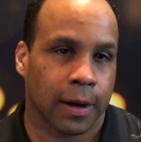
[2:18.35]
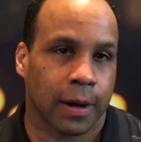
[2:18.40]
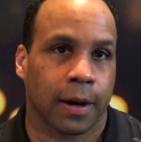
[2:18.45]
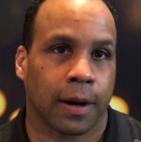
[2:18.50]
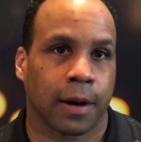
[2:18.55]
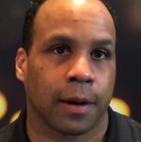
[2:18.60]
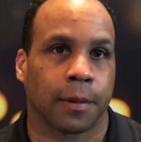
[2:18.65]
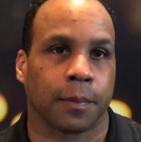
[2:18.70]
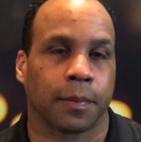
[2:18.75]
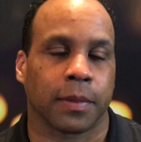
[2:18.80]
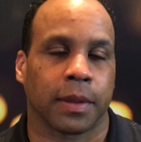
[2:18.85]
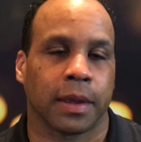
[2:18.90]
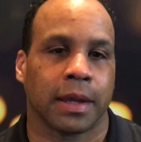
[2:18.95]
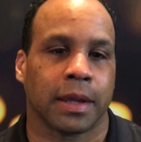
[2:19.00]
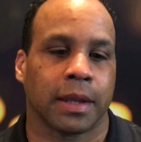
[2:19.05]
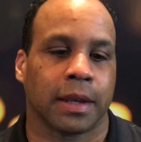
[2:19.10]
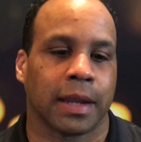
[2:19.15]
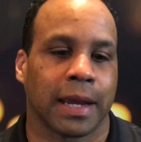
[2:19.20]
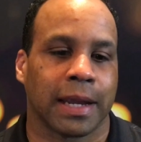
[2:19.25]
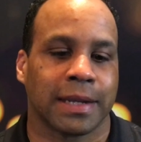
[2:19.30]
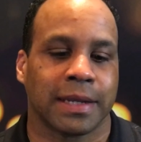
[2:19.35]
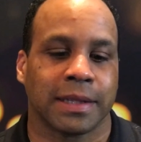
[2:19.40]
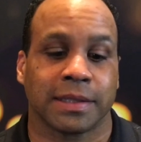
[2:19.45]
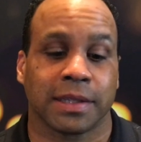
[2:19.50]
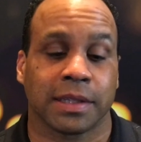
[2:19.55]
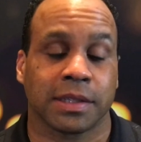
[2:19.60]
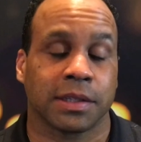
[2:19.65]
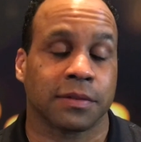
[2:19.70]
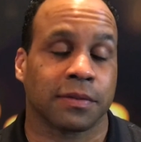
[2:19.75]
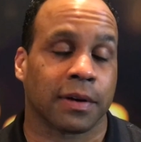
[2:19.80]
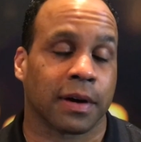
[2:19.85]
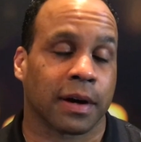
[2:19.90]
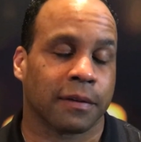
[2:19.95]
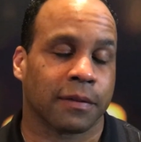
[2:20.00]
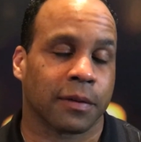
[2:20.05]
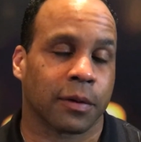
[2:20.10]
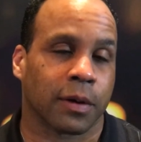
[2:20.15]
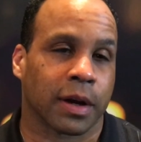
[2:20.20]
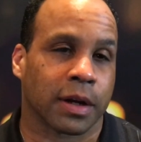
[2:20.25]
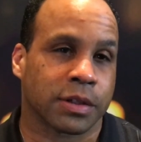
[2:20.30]
Um, in 1865,
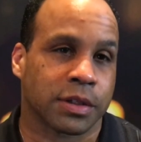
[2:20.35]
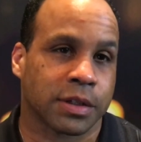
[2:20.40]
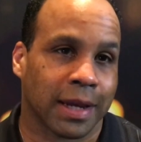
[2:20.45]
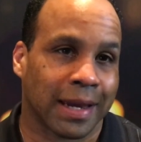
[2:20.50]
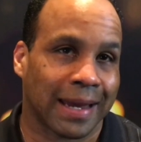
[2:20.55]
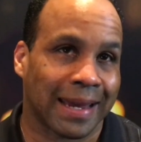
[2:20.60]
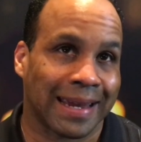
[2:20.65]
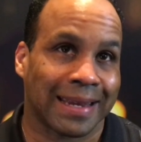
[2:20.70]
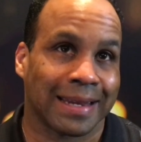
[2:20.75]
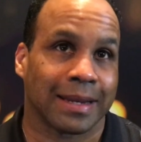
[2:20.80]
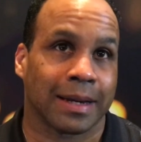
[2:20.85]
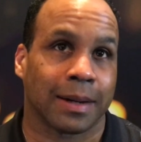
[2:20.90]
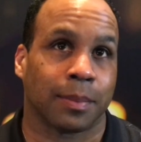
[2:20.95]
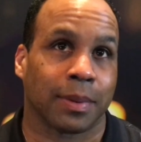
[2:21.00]
there were actually eight